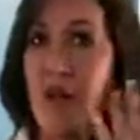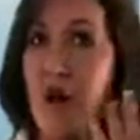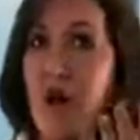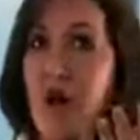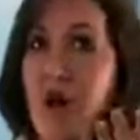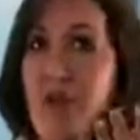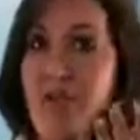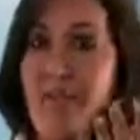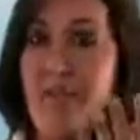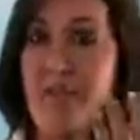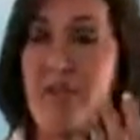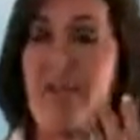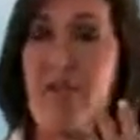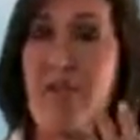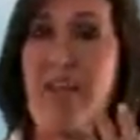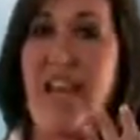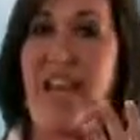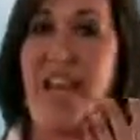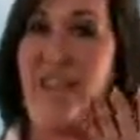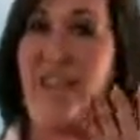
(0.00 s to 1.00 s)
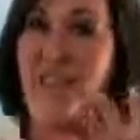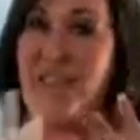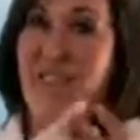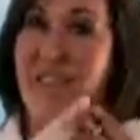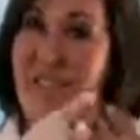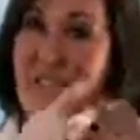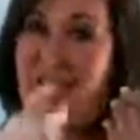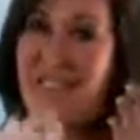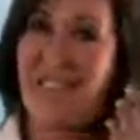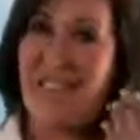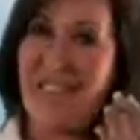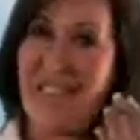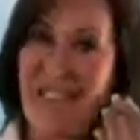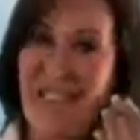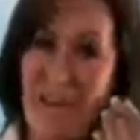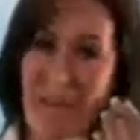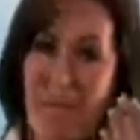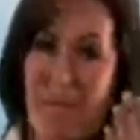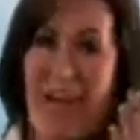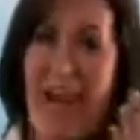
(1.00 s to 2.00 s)
artificial nails such as
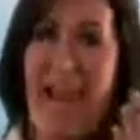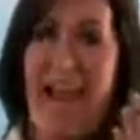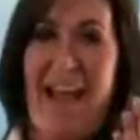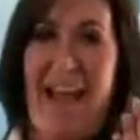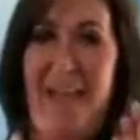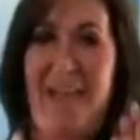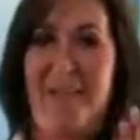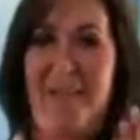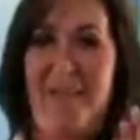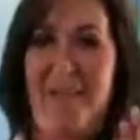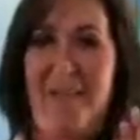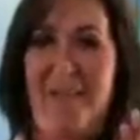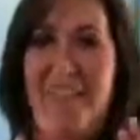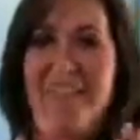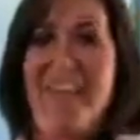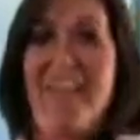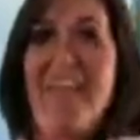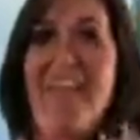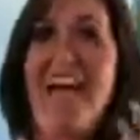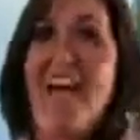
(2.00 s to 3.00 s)
what I have on.